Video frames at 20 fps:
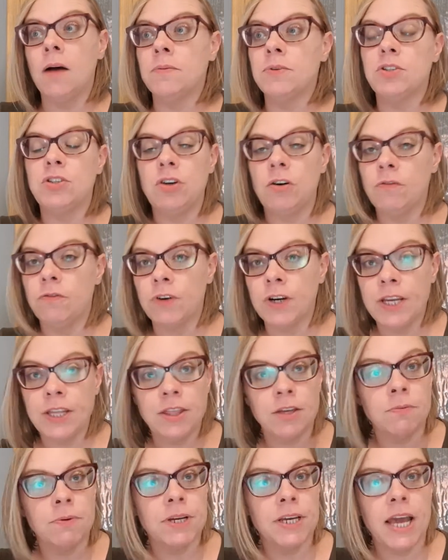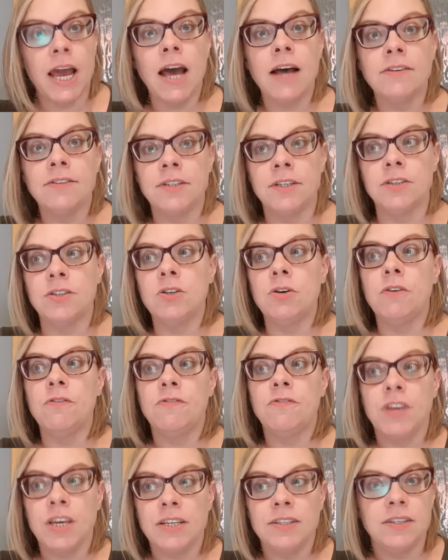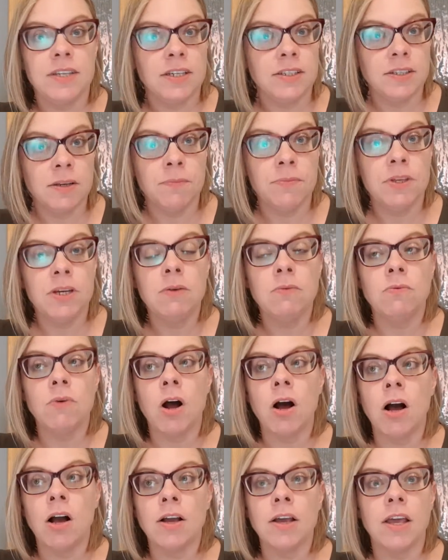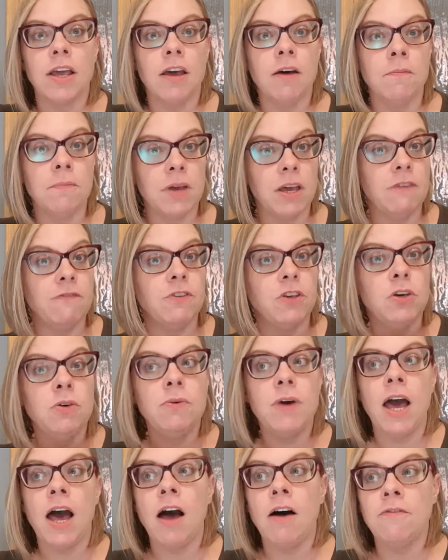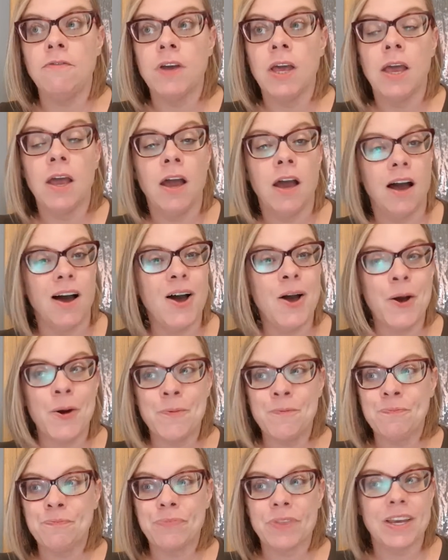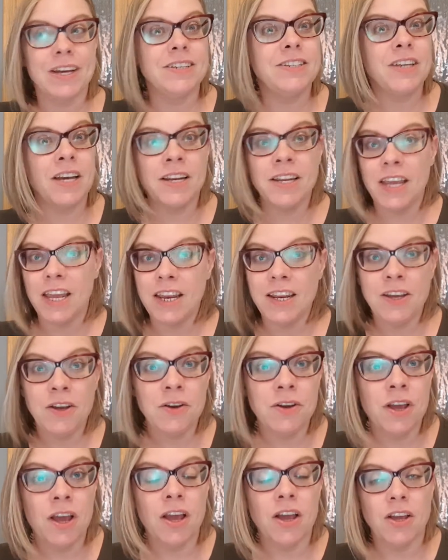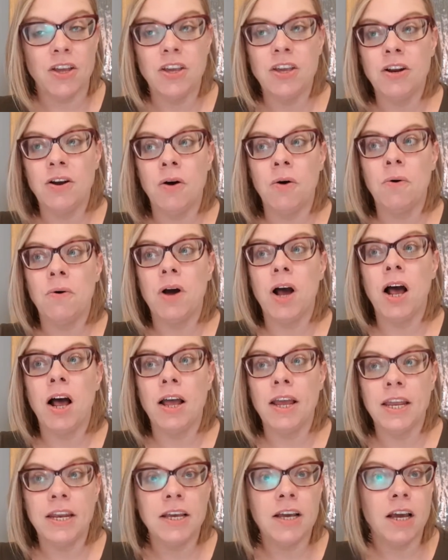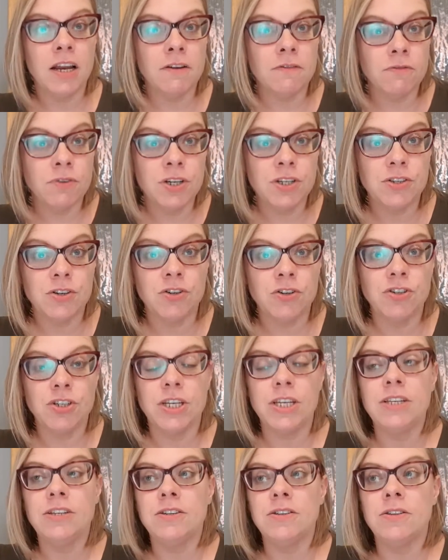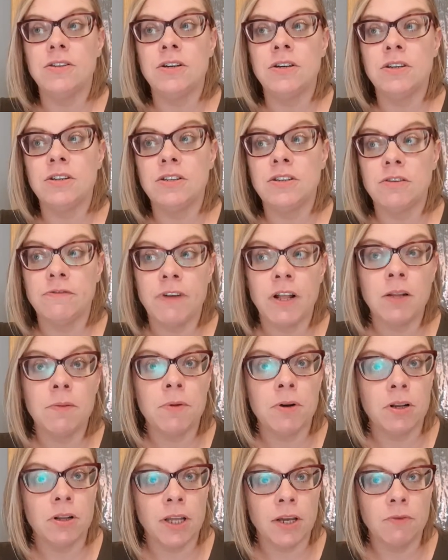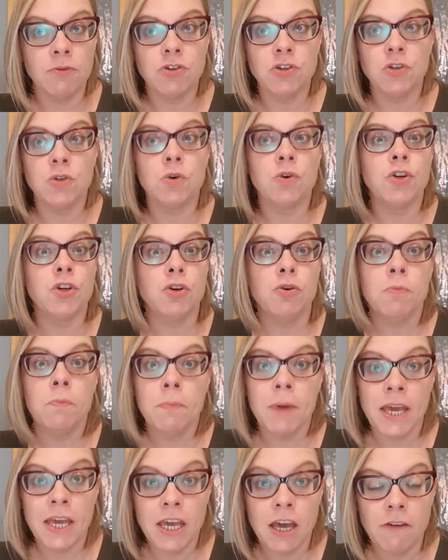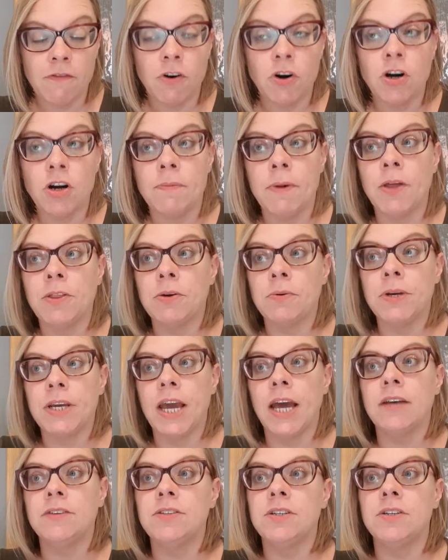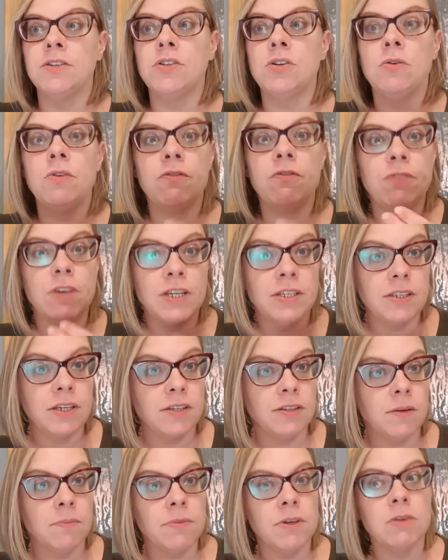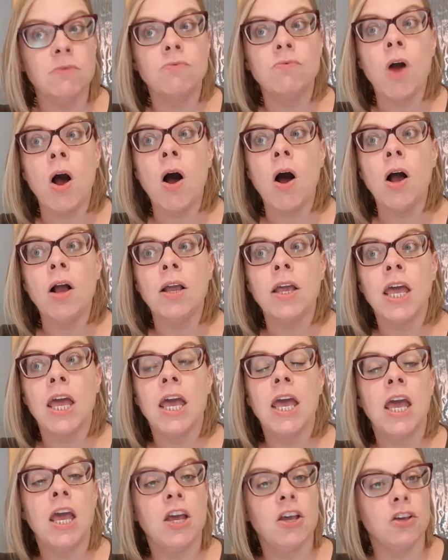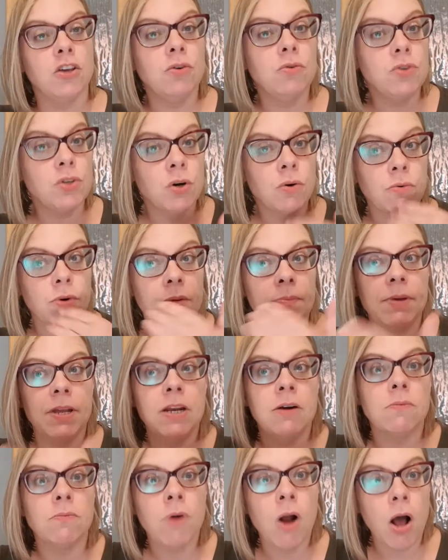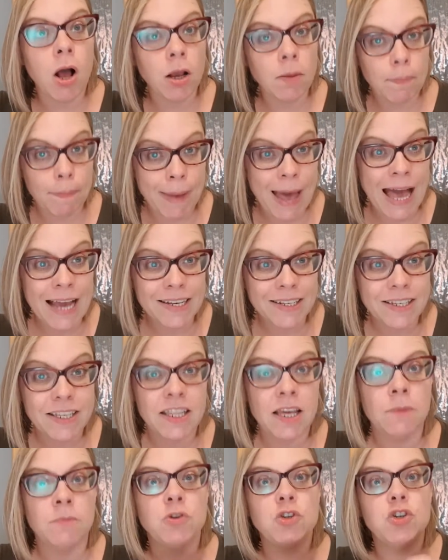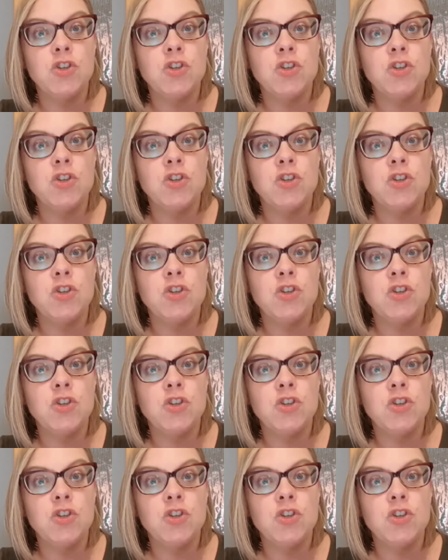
don't forget the recasting. So if they say something wrong, if you have done any kind of research into the developmental languages, or you may have heard about the recasting. So if they say something wrong, you don't repeat it wrong back to them.